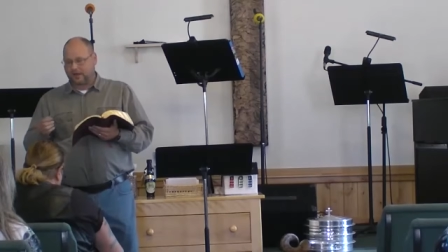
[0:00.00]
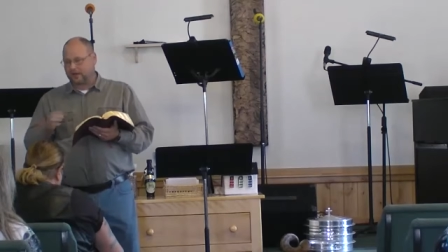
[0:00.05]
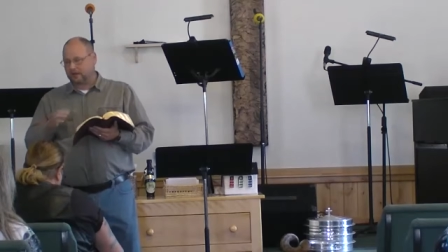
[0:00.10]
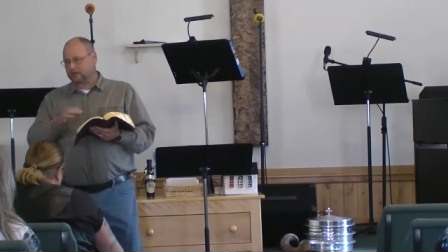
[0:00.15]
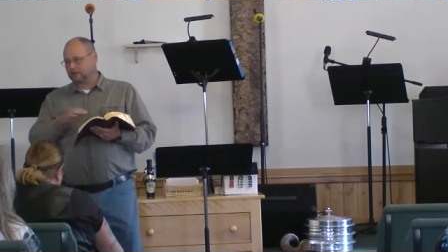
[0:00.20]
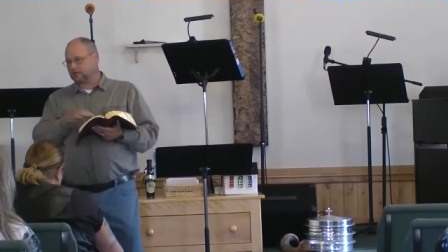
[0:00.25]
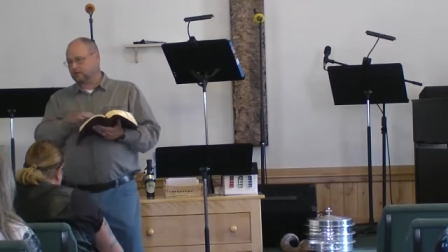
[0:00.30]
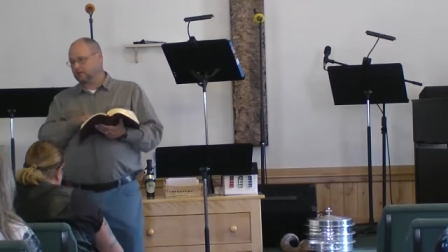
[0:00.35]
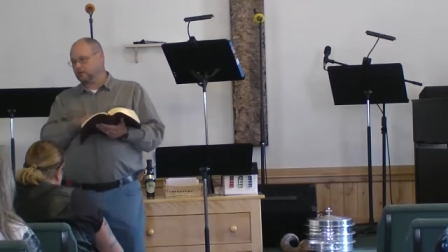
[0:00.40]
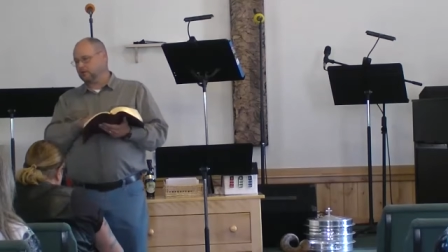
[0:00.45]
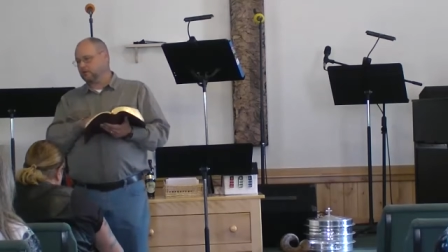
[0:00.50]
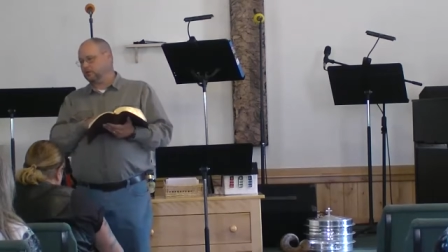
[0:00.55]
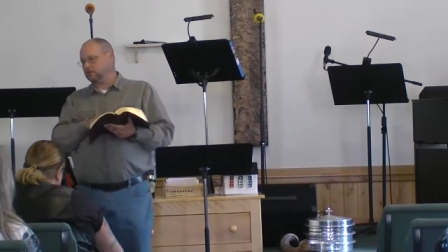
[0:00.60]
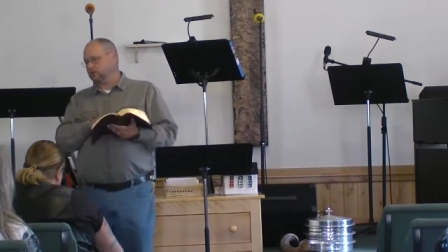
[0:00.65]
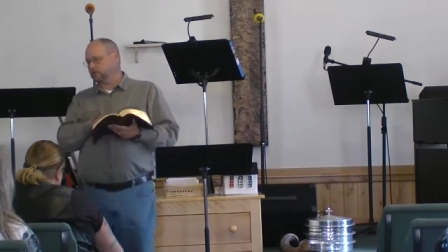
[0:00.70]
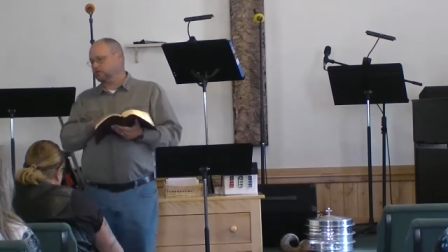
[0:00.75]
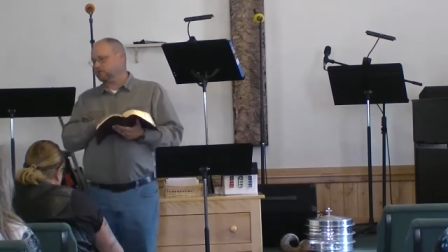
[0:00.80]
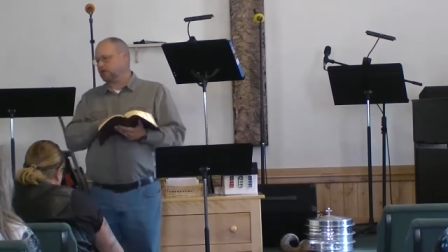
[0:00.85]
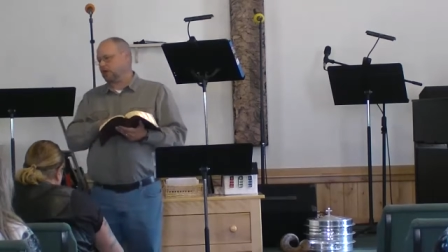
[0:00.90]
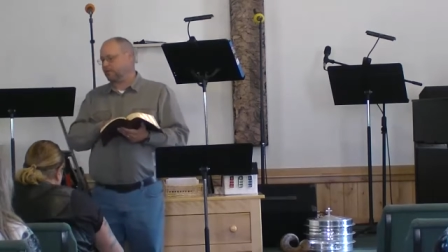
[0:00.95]
that you,
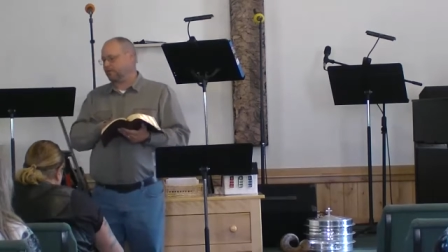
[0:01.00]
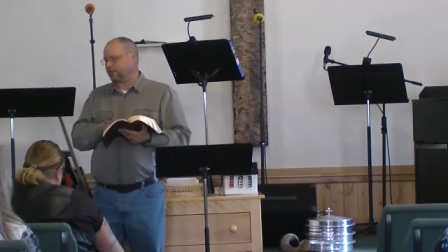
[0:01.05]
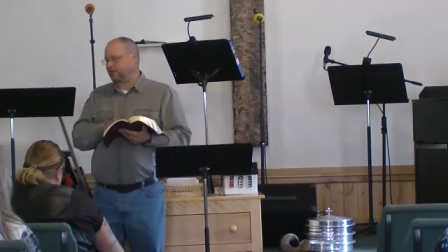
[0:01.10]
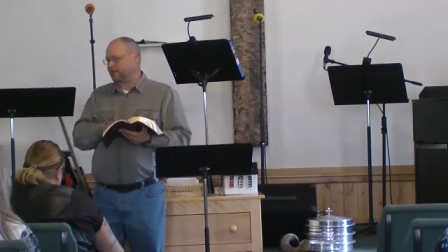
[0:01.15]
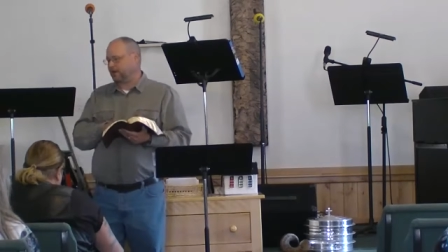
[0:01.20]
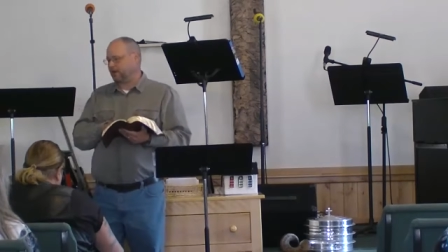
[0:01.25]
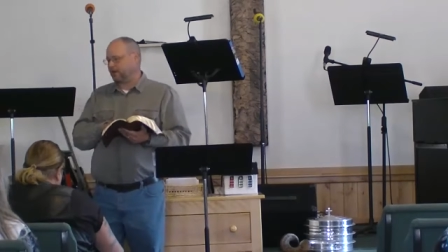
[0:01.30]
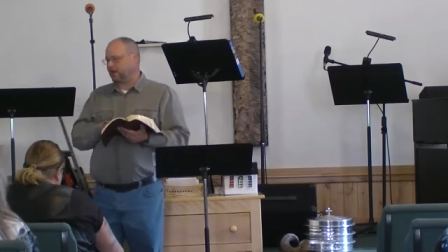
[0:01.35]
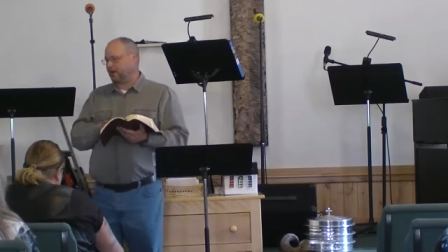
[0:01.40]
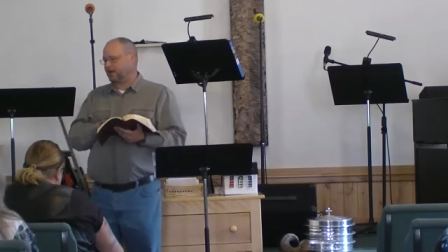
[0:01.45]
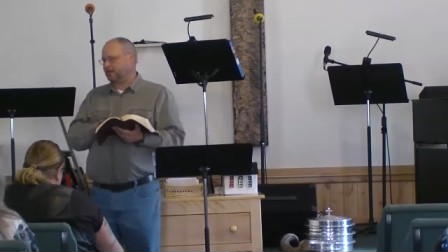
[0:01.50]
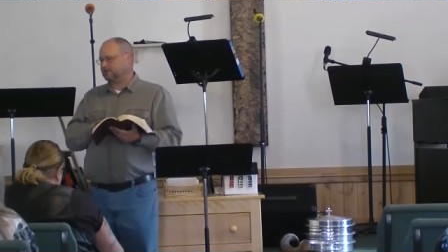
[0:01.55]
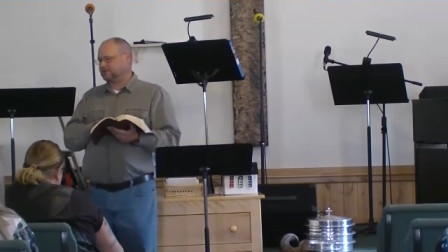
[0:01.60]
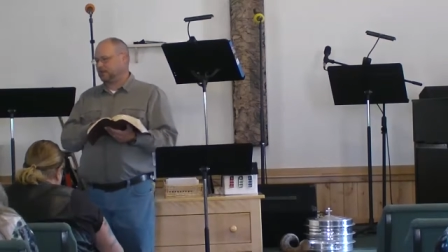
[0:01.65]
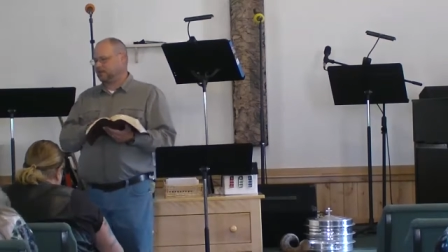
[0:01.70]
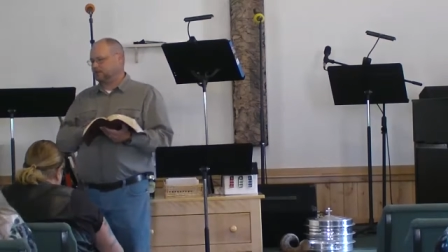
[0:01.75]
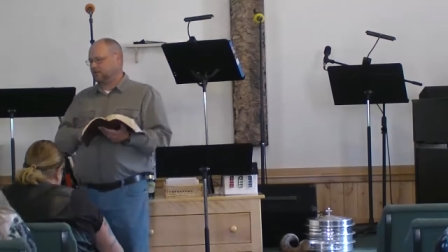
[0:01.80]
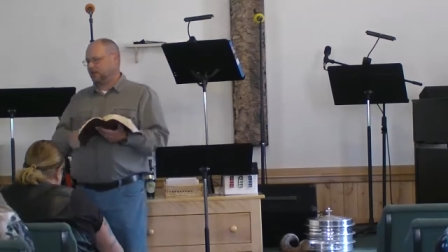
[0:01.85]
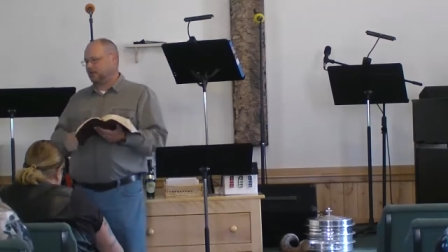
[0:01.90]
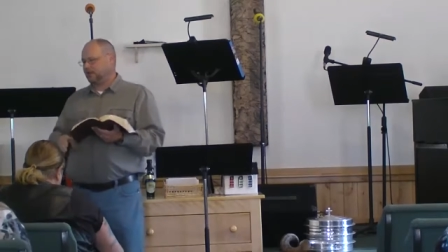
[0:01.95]
you stop right there. It kind of
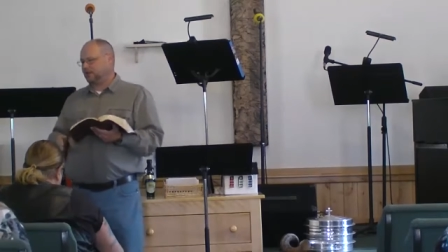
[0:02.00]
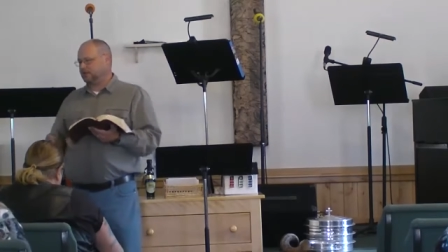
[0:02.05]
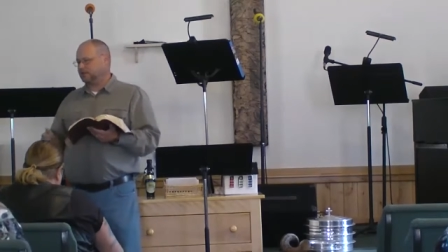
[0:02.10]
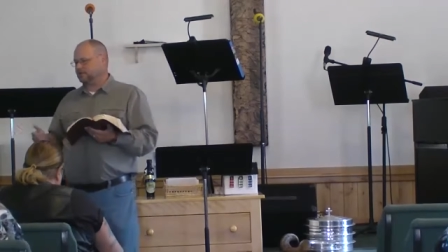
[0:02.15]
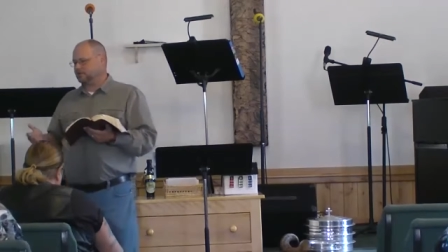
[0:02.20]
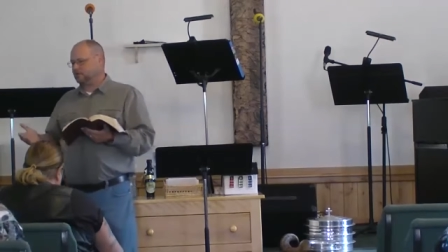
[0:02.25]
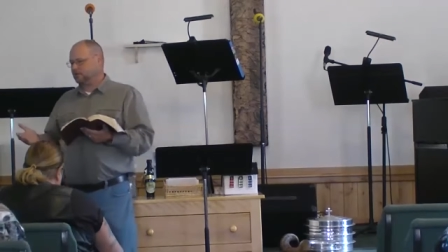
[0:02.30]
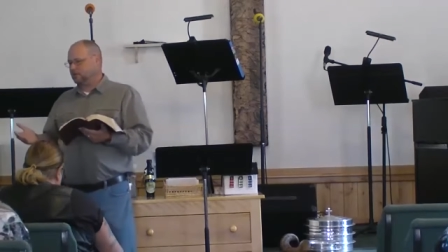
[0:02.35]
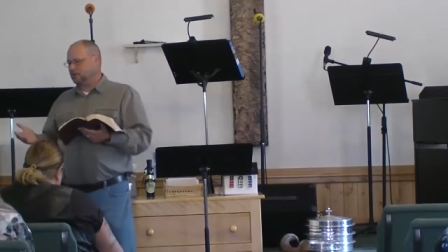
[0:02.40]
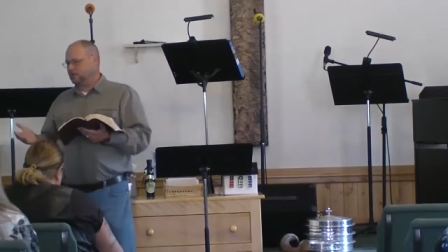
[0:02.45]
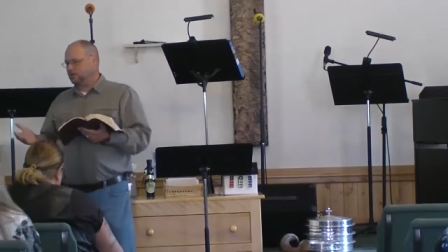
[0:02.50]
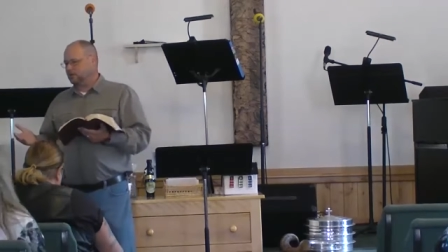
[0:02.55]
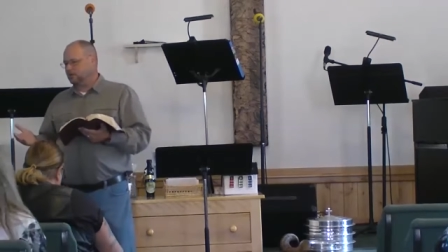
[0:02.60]
sounds like he's